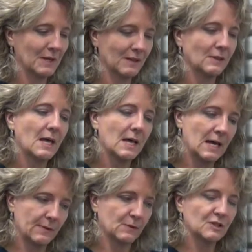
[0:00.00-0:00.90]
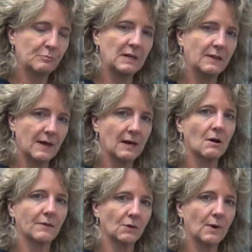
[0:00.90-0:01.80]
and and they're spitting that
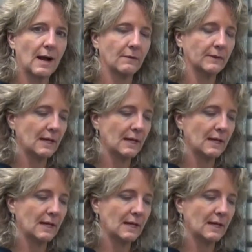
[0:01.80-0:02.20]
on the ground,